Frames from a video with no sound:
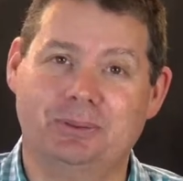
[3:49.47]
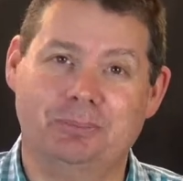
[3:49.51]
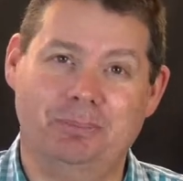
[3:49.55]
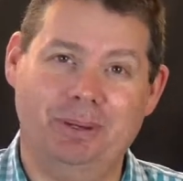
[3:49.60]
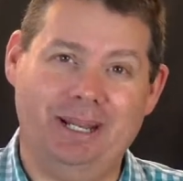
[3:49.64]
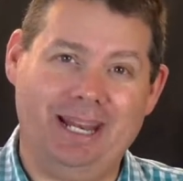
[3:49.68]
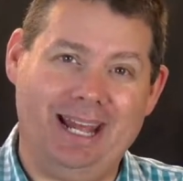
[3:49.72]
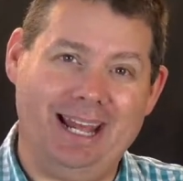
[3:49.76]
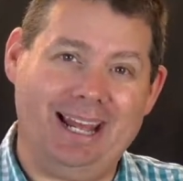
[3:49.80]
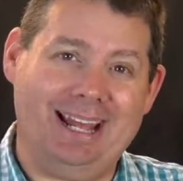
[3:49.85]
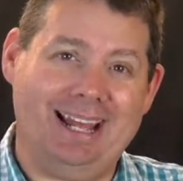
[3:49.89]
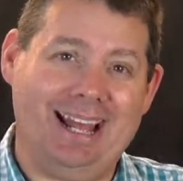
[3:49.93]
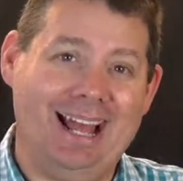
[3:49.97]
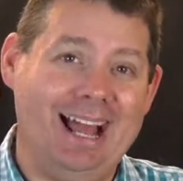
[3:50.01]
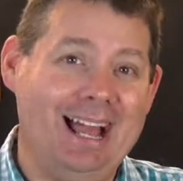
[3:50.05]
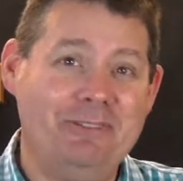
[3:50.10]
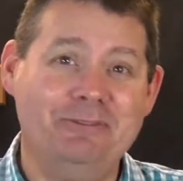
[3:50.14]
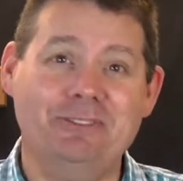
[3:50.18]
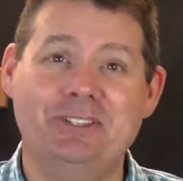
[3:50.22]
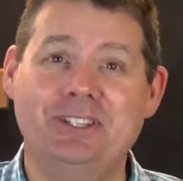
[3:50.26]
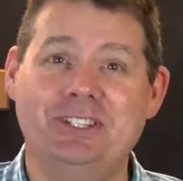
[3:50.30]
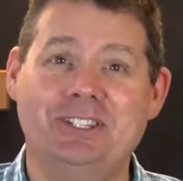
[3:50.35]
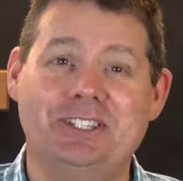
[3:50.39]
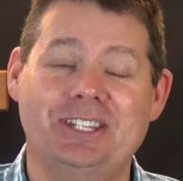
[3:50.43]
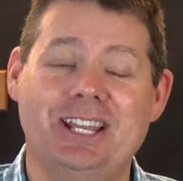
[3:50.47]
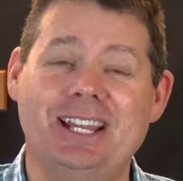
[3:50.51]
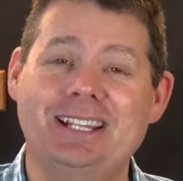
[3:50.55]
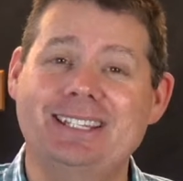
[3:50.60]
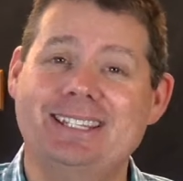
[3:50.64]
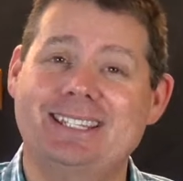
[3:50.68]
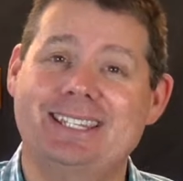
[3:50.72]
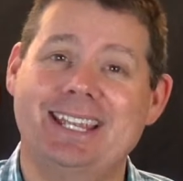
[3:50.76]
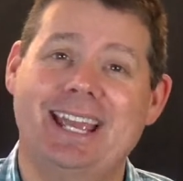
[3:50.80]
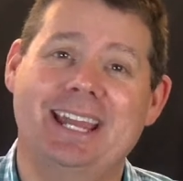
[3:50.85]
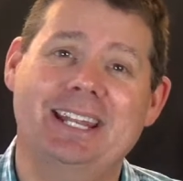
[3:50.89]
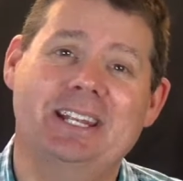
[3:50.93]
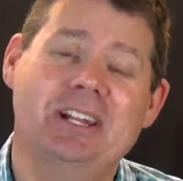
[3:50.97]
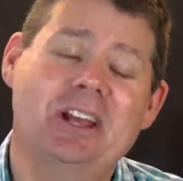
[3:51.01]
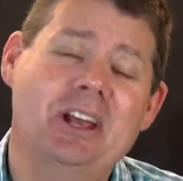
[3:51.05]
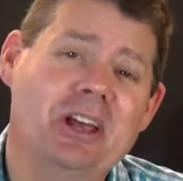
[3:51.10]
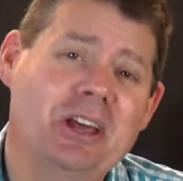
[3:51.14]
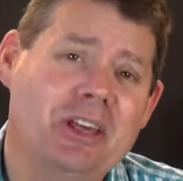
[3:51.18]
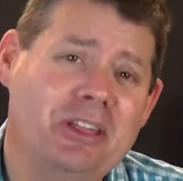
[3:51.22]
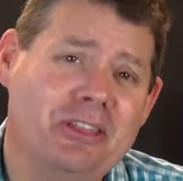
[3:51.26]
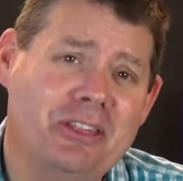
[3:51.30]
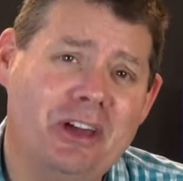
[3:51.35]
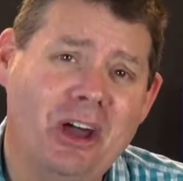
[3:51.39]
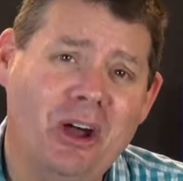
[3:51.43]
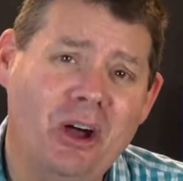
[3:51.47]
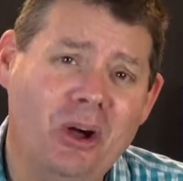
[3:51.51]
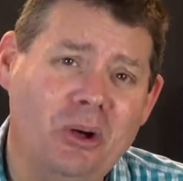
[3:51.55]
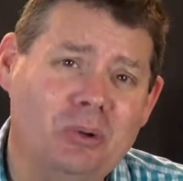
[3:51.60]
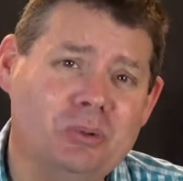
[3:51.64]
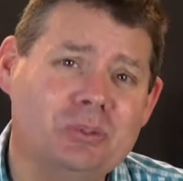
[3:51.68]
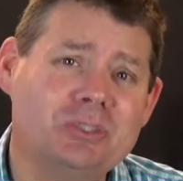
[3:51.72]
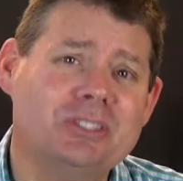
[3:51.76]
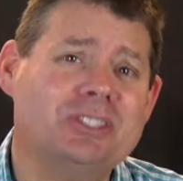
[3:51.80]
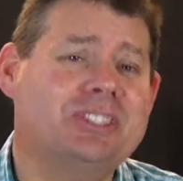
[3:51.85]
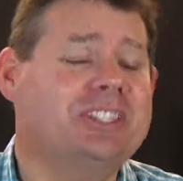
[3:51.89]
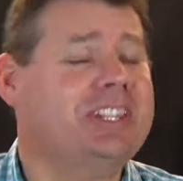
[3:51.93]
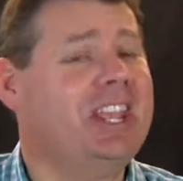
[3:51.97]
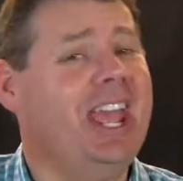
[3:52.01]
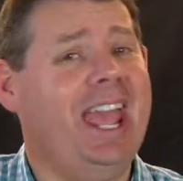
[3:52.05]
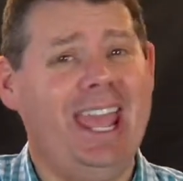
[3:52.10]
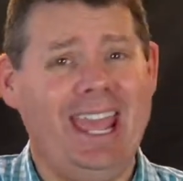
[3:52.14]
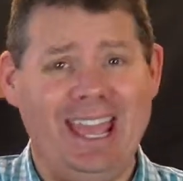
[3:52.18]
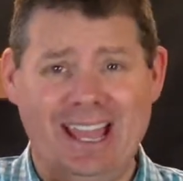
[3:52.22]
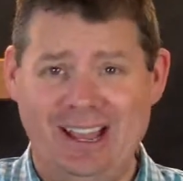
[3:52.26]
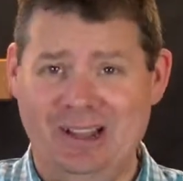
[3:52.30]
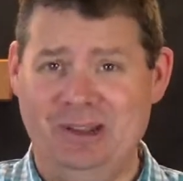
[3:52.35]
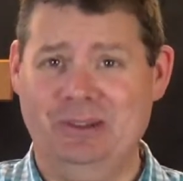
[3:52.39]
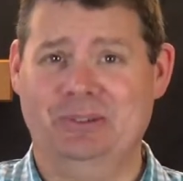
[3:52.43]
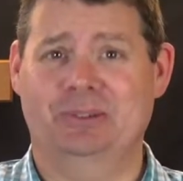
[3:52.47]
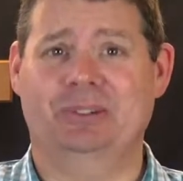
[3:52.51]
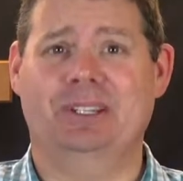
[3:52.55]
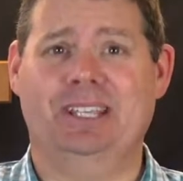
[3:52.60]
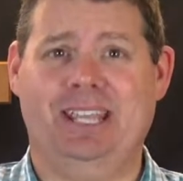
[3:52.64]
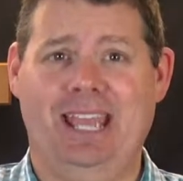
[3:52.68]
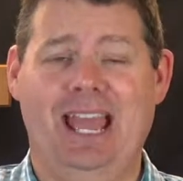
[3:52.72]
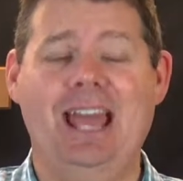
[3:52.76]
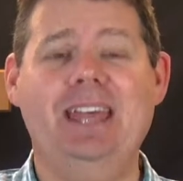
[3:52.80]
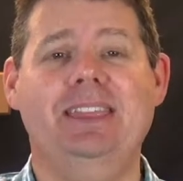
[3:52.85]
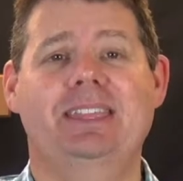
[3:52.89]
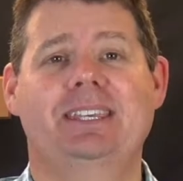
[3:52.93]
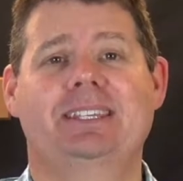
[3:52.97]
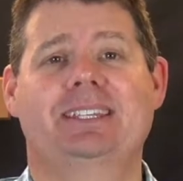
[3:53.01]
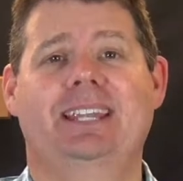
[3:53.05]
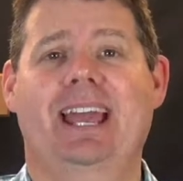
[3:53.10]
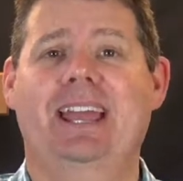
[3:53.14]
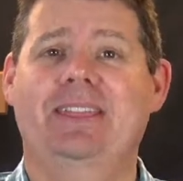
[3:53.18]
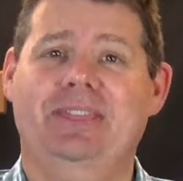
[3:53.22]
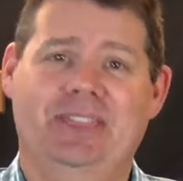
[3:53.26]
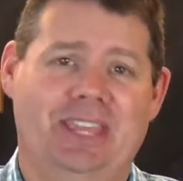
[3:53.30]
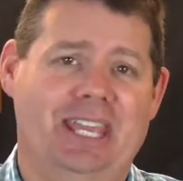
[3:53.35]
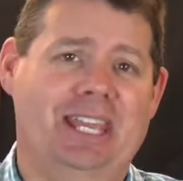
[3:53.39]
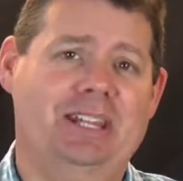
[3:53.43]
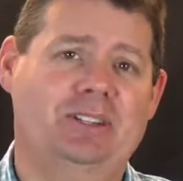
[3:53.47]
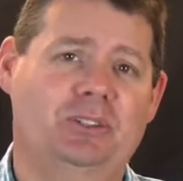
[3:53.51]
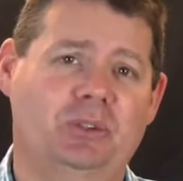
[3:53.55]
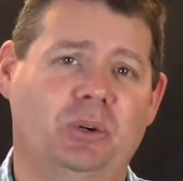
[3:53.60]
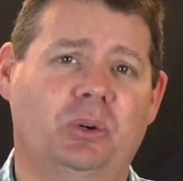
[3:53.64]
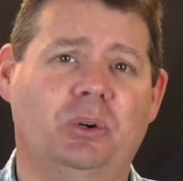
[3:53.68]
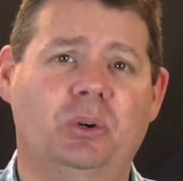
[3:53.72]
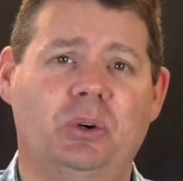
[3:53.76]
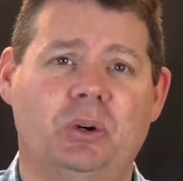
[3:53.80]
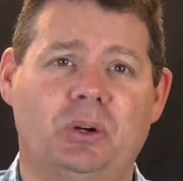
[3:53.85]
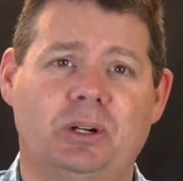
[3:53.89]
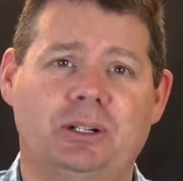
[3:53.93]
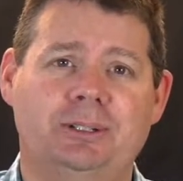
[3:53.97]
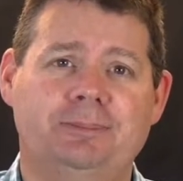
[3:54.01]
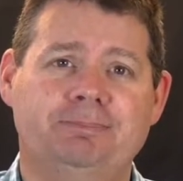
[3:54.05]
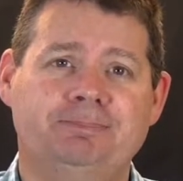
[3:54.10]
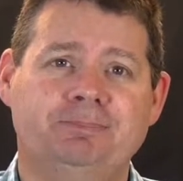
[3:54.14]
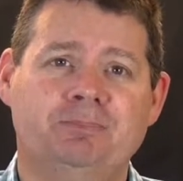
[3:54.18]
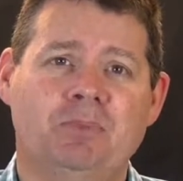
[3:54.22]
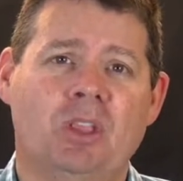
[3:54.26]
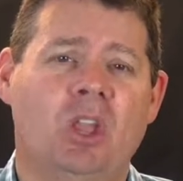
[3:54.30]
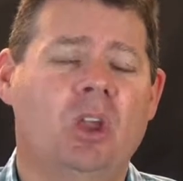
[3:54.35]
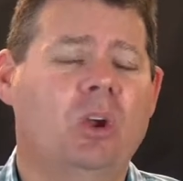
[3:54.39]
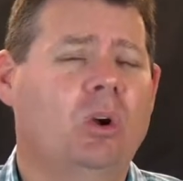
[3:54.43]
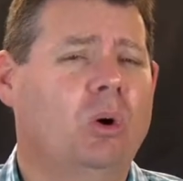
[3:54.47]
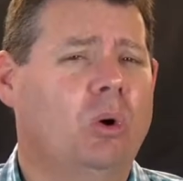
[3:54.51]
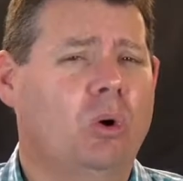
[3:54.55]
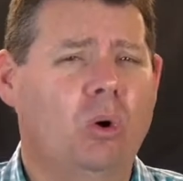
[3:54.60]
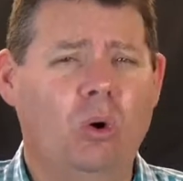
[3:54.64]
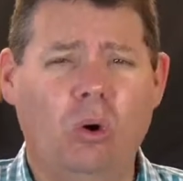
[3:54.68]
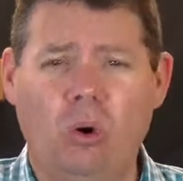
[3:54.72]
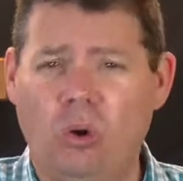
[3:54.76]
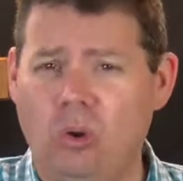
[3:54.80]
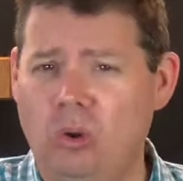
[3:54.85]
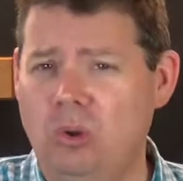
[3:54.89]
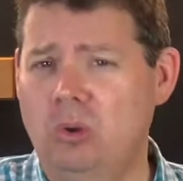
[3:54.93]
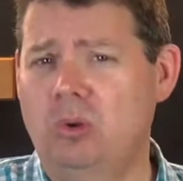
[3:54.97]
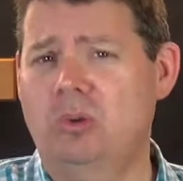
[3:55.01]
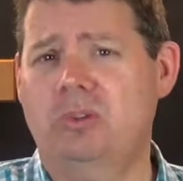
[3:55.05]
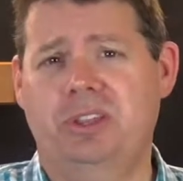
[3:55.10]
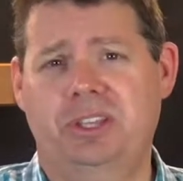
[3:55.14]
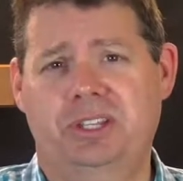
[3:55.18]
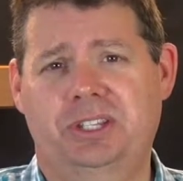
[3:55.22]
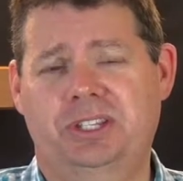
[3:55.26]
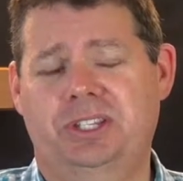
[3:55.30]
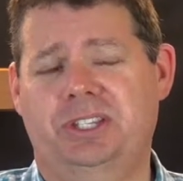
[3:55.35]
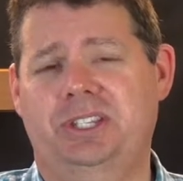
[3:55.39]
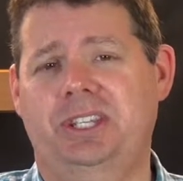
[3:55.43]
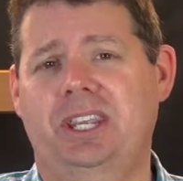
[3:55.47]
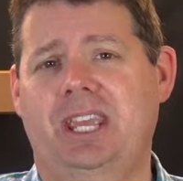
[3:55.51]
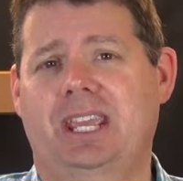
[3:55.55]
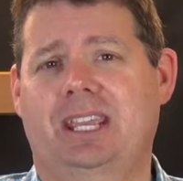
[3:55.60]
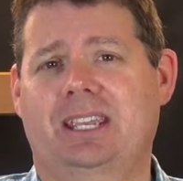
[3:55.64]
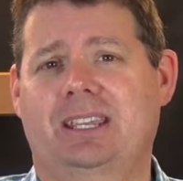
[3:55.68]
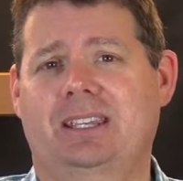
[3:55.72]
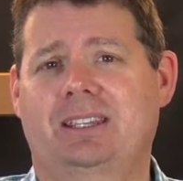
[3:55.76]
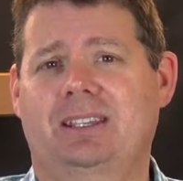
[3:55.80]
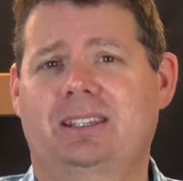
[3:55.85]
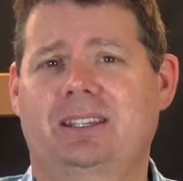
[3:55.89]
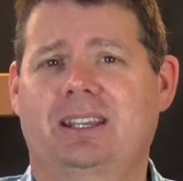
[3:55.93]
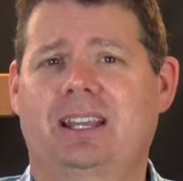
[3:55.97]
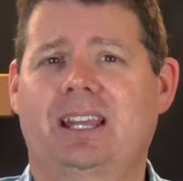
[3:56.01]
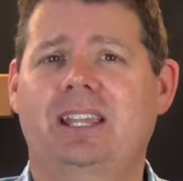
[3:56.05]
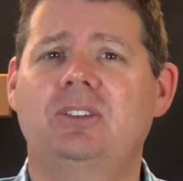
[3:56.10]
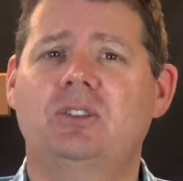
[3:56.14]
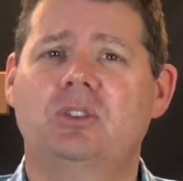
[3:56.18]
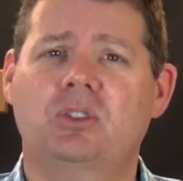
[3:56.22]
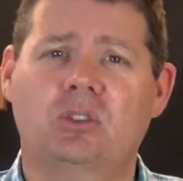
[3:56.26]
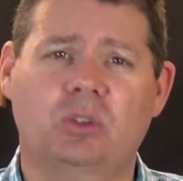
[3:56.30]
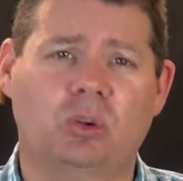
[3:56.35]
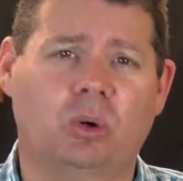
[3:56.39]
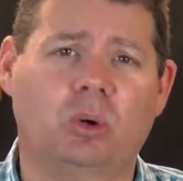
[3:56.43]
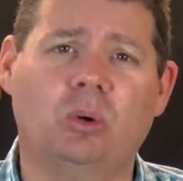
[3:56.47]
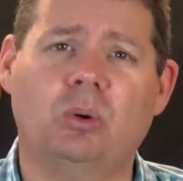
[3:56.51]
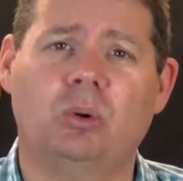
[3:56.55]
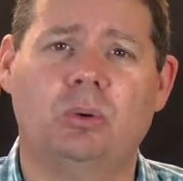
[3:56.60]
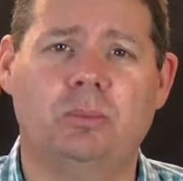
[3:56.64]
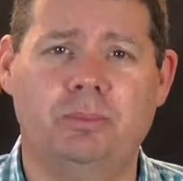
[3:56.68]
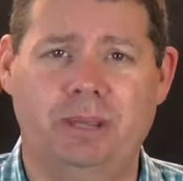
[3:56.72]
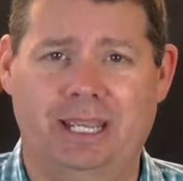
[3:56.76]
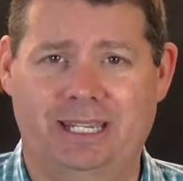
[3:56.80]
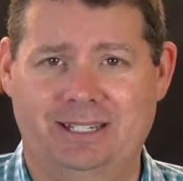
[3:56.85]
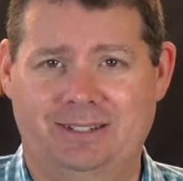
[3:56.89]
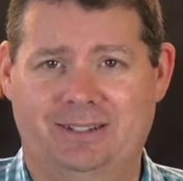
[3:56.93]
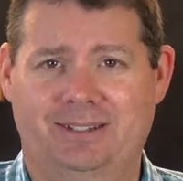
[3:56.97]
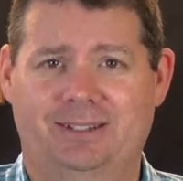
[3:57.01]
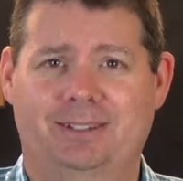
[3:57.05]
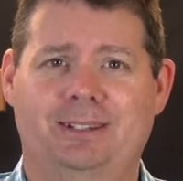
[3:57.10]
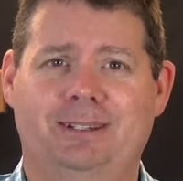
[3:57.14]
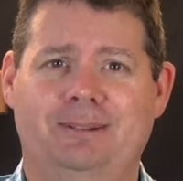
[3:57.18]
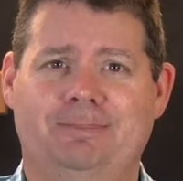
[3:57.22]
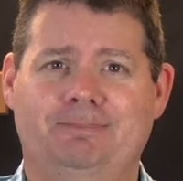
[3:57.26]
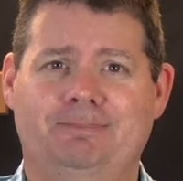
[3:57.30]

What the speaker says: But after sunset, the whole town gathered at their door, all the sick and tormented.